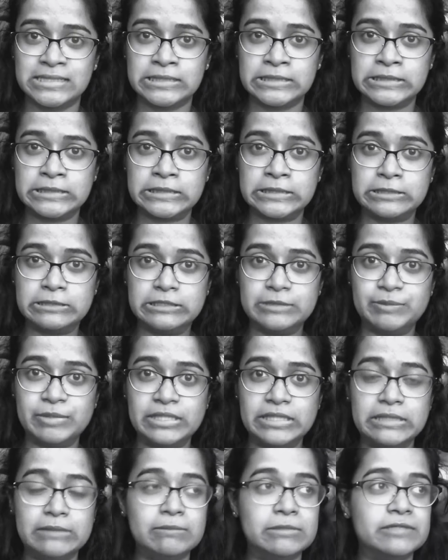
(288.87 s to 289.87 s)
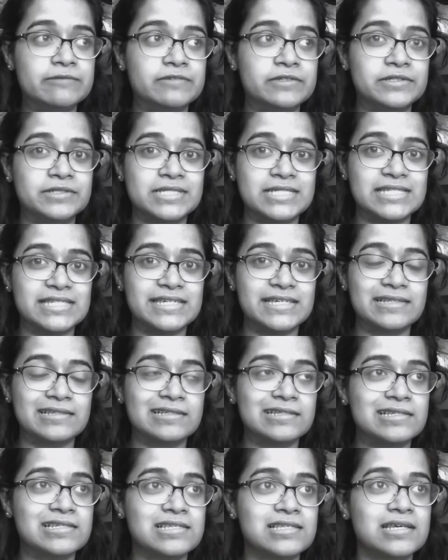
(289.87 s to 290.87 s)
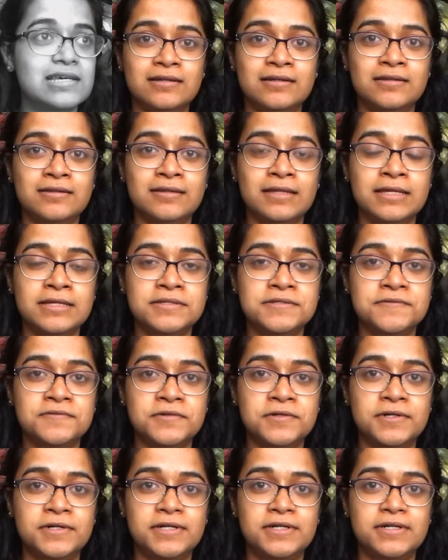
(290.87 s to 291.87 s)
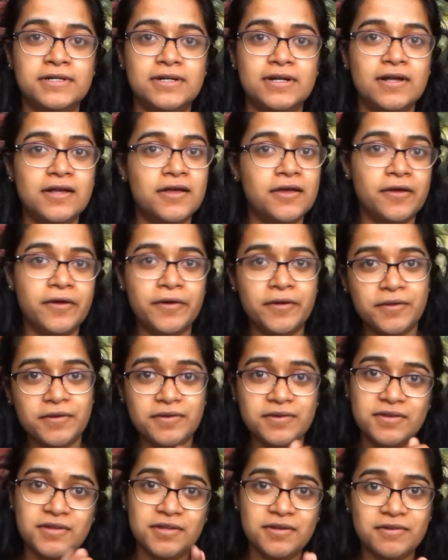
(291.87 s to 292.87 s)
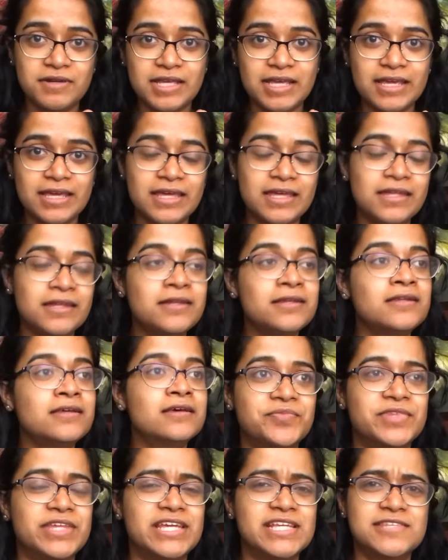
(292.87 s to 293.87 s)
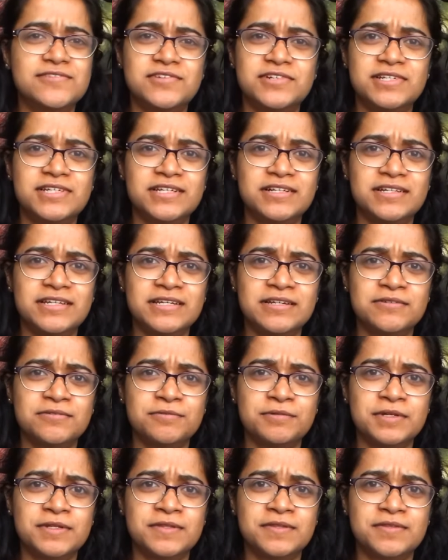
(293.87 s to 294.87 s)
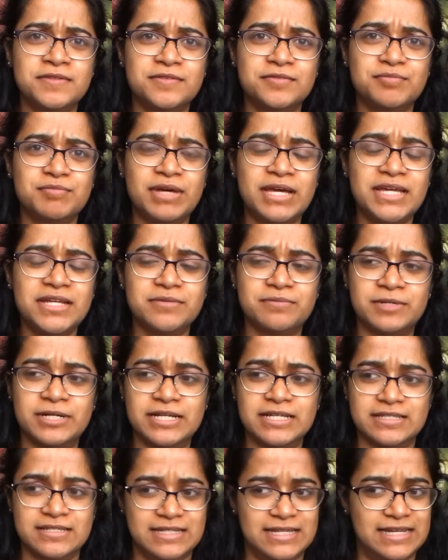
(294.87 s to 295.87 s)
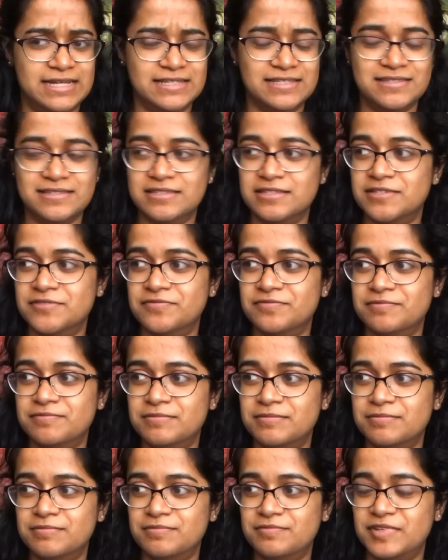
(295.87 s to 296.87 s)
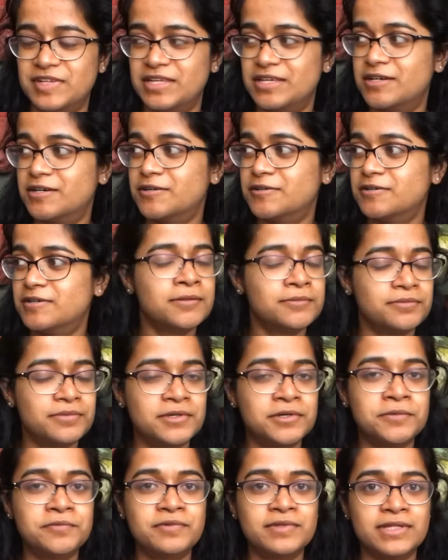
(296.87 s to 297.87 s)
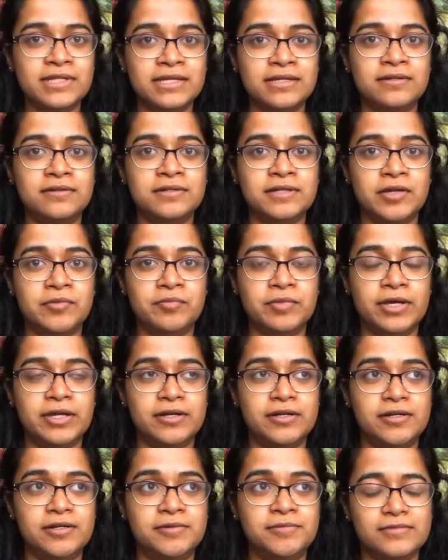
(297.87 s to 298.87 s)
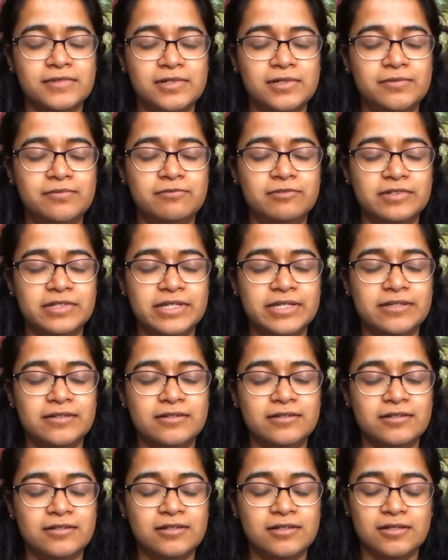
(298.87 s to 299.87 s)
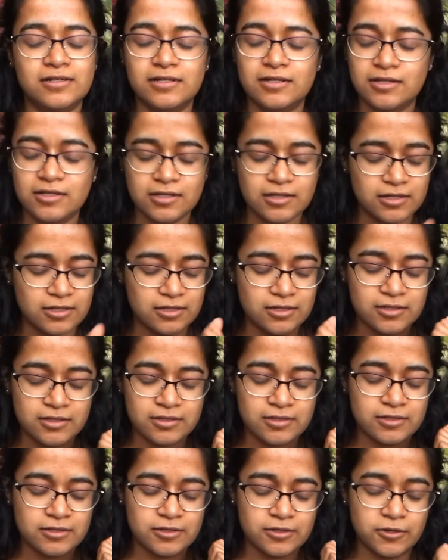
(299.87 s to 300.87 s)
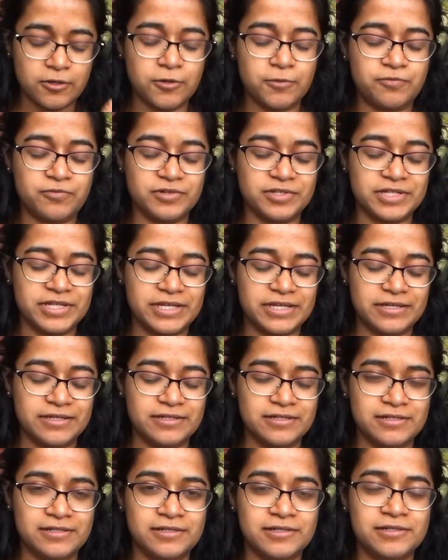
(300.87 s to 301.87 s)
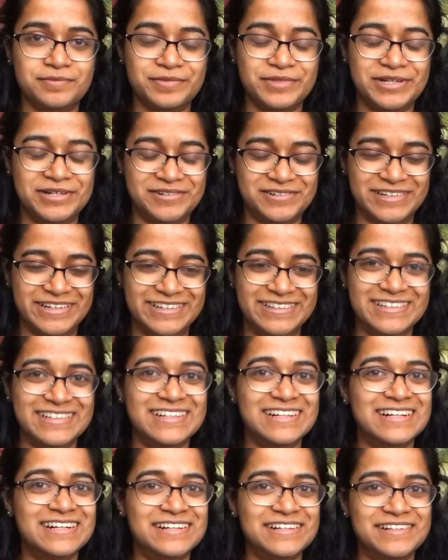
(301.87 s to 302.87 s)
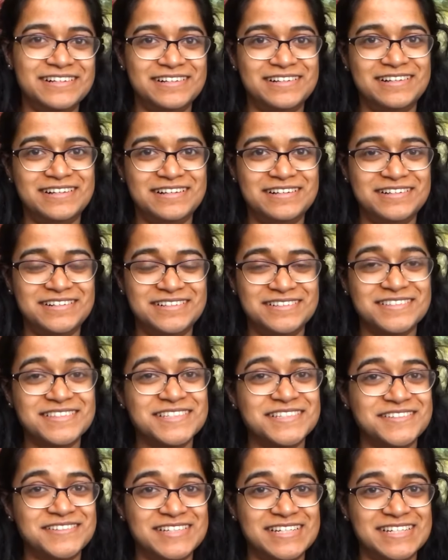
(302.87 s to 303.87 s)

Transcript: Sorry, babe, if you're seeing this. Thanks for tuning in. Thanks for dealing with my depressed ass this video. Hopefully it'll get better. Hopefully. Hopefully. Alright. I'll see you